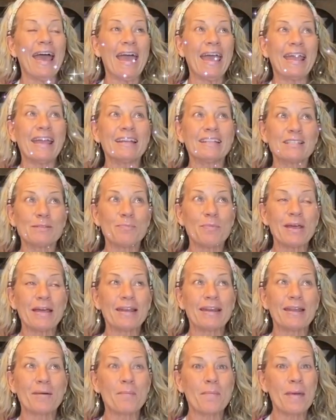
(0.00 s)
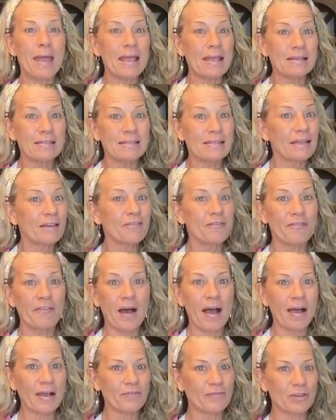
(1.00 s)
It's been an amazing
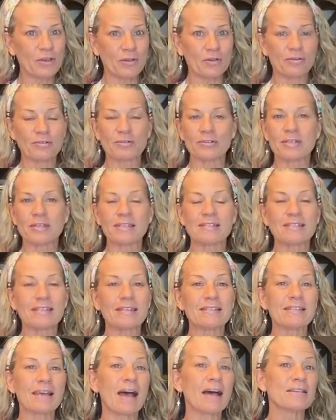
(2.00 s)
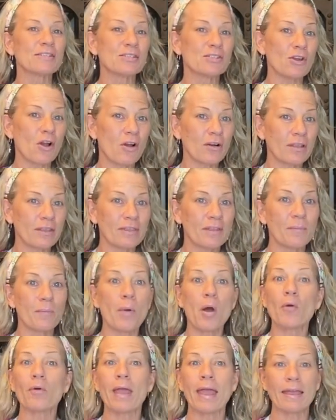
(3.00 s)
five years since I started the
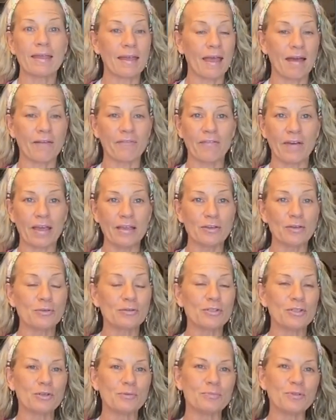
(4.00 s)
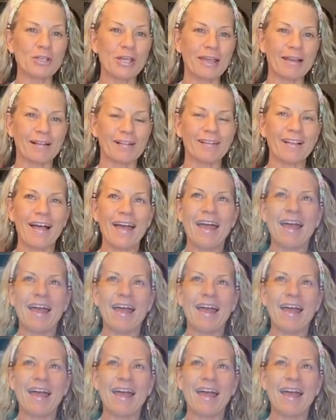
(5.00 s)
Monet Cafe YouTube channel.